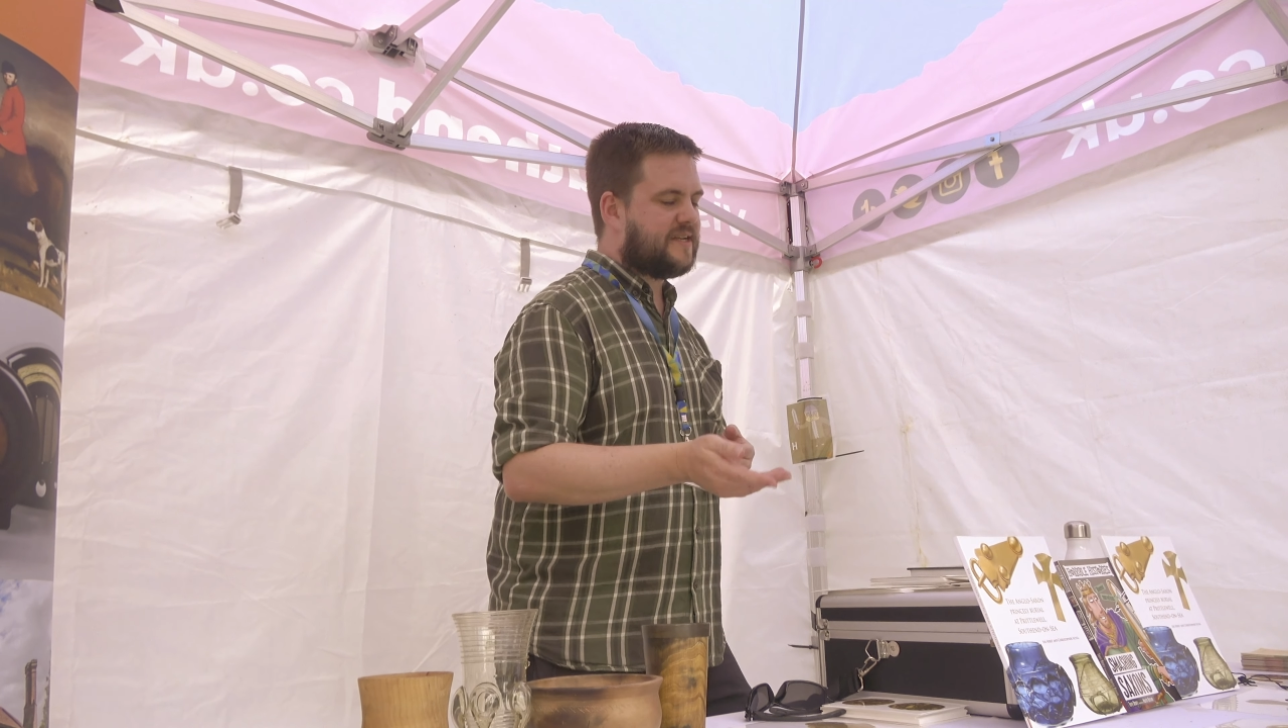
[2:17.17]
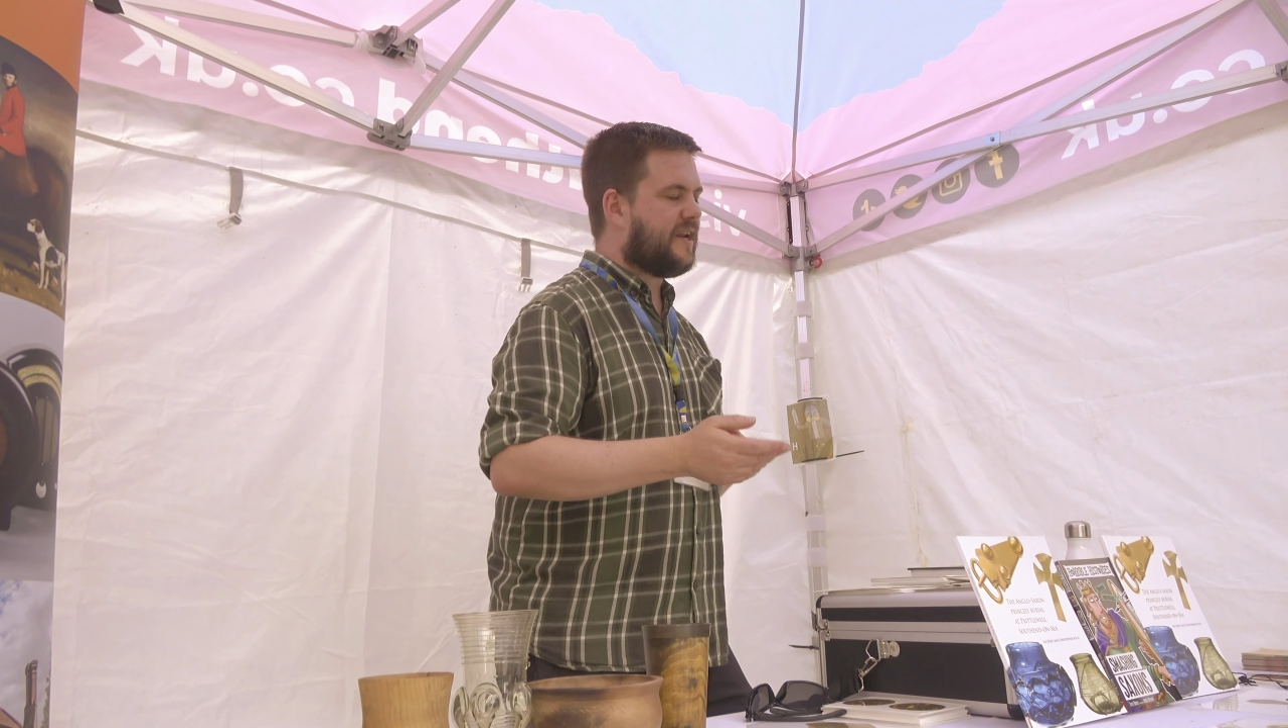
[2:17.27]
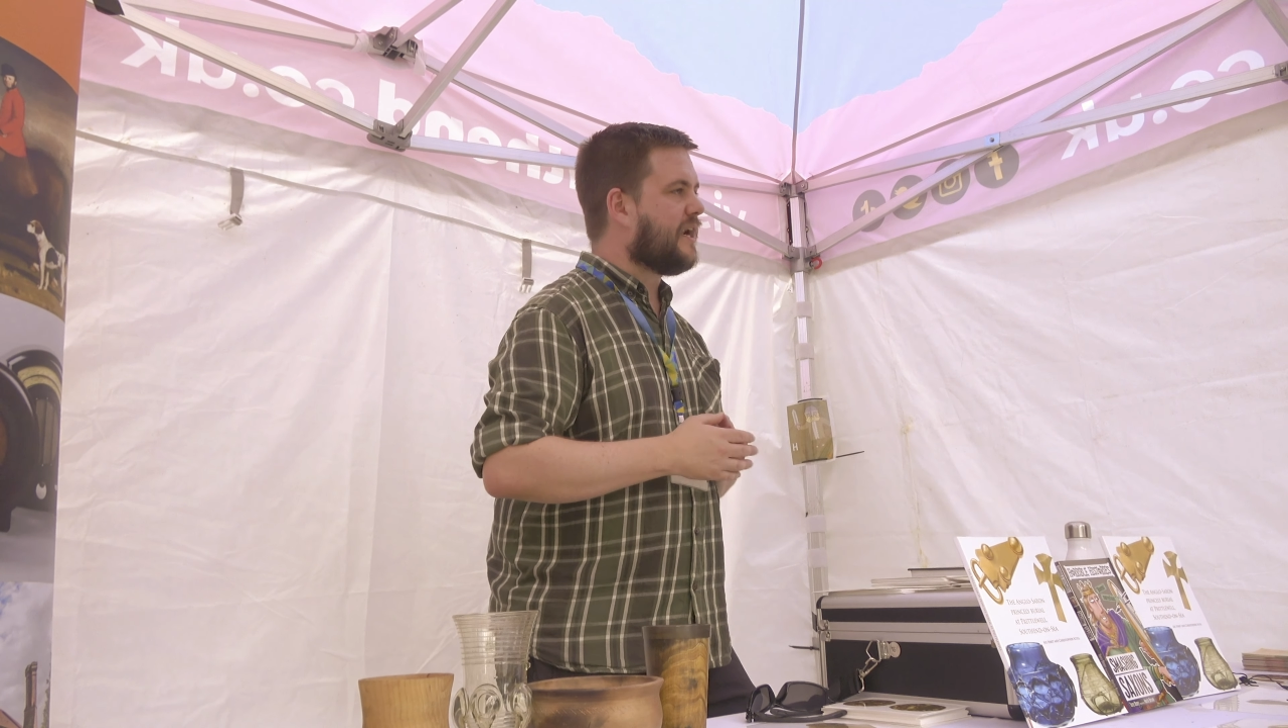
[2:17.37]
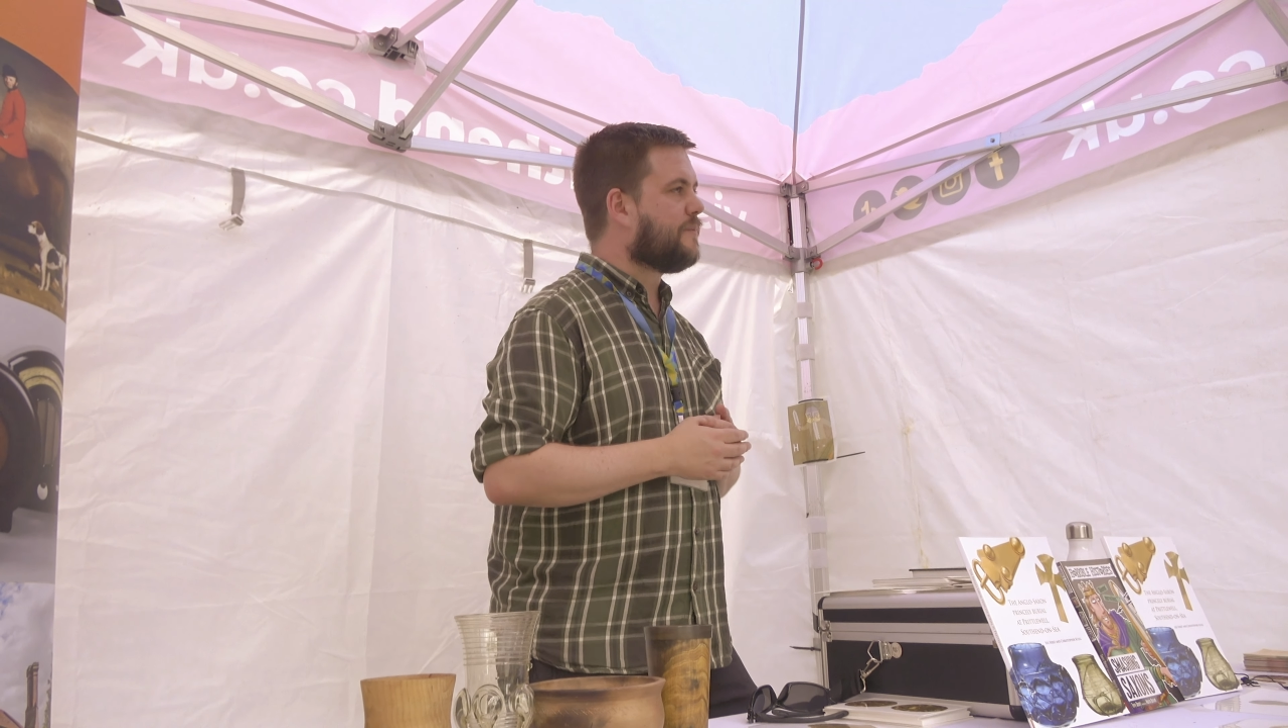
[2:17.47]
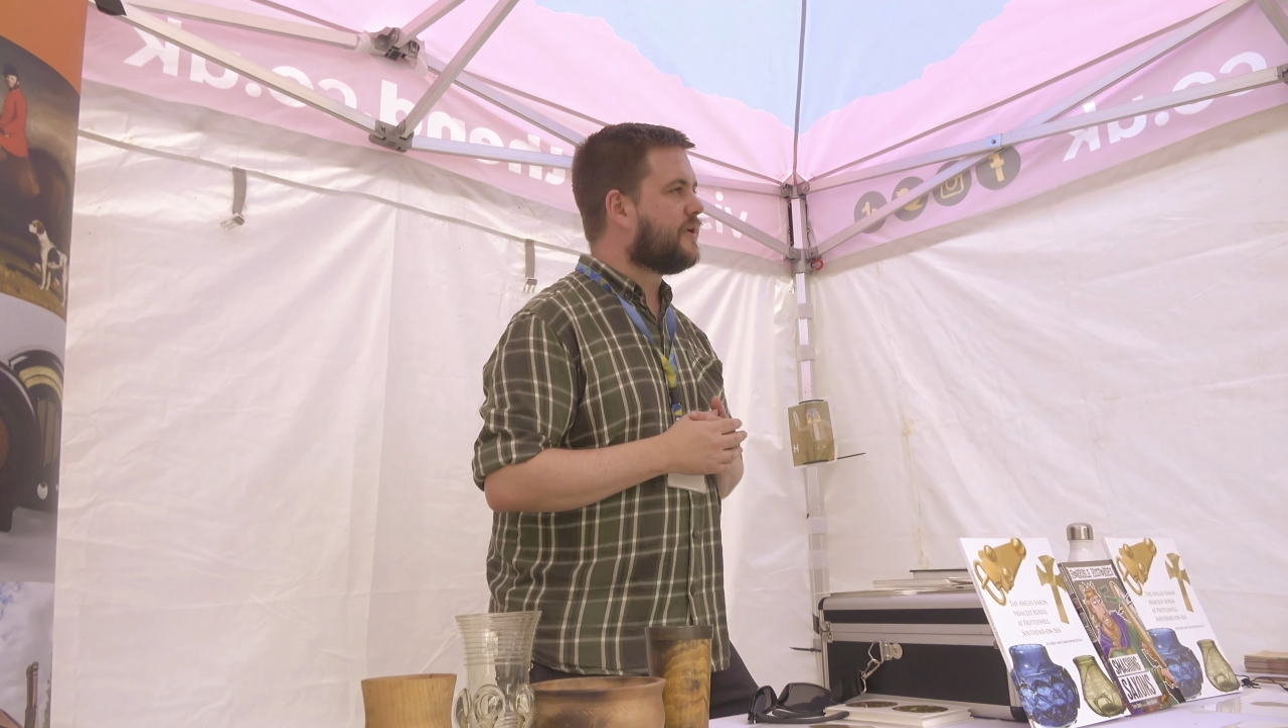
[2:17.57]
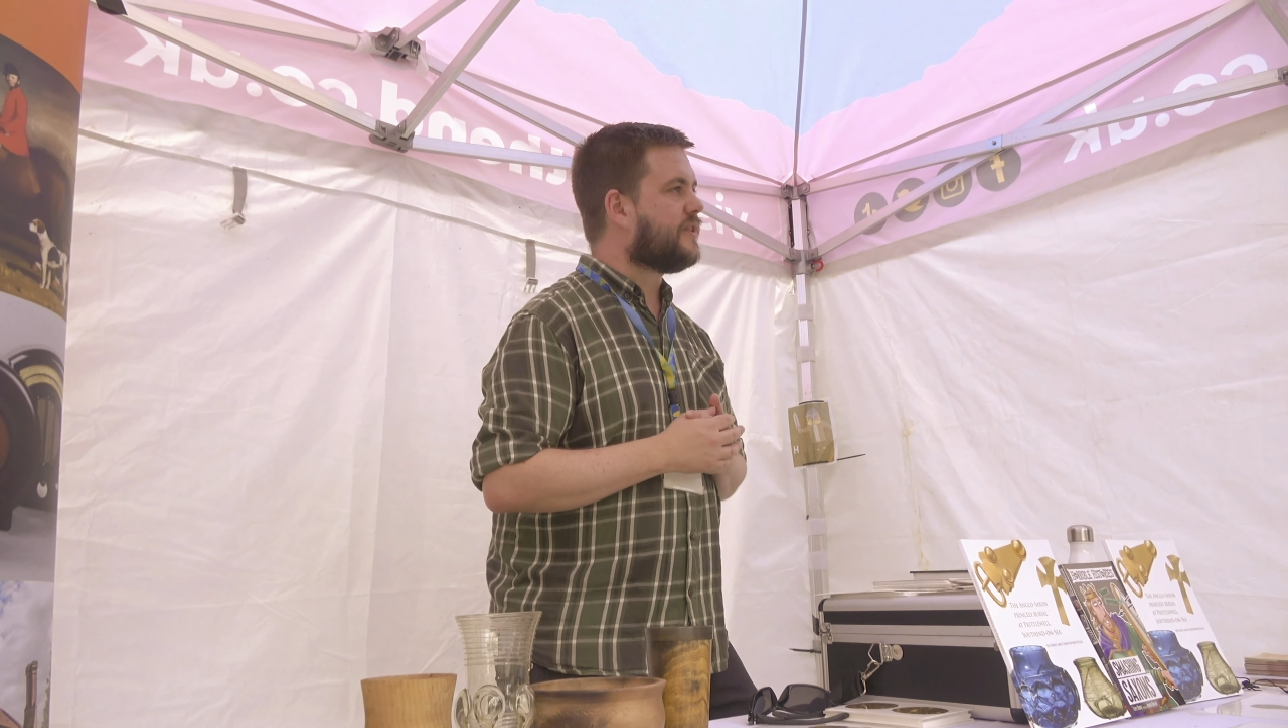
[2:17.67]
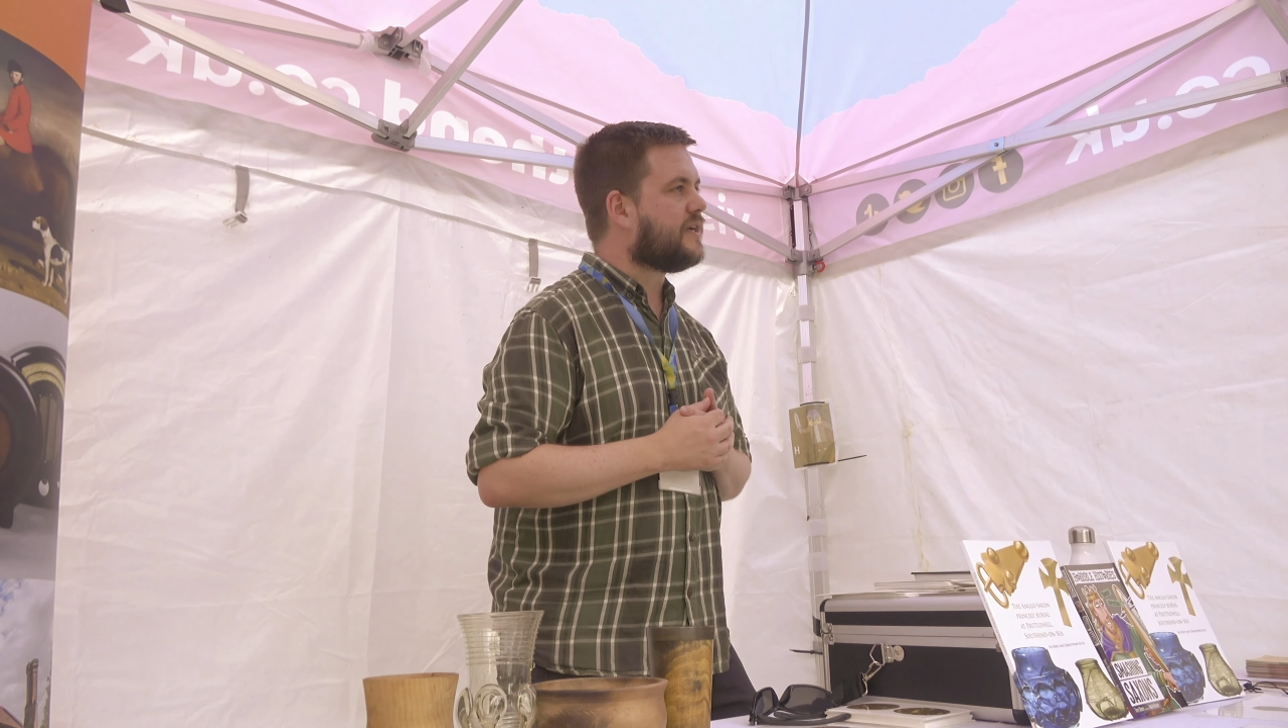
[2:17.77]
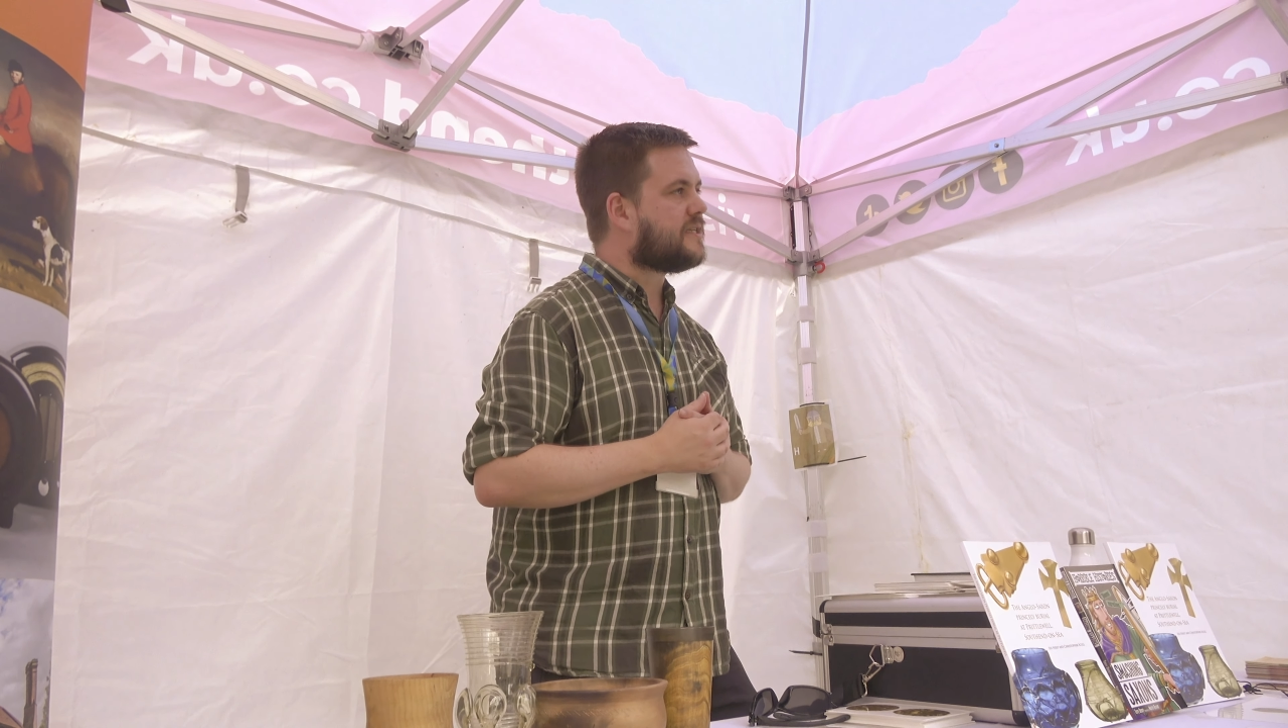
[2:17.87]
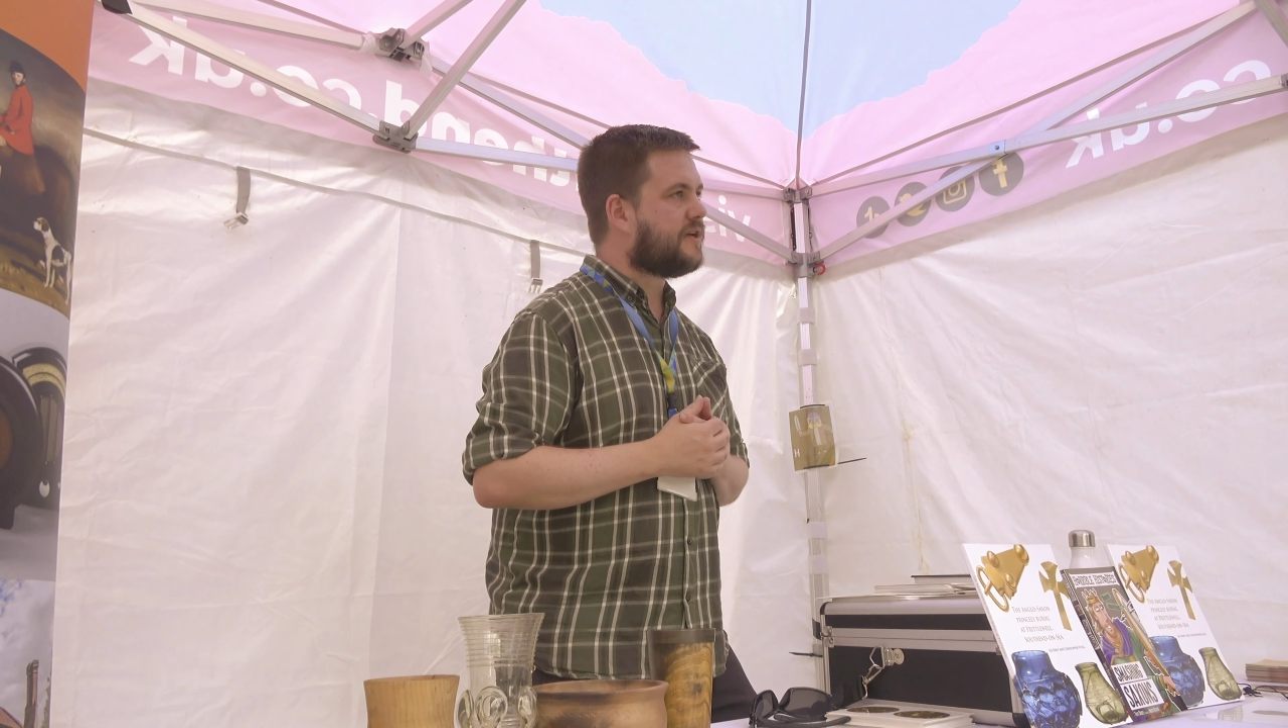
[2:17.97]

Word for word: an element in this.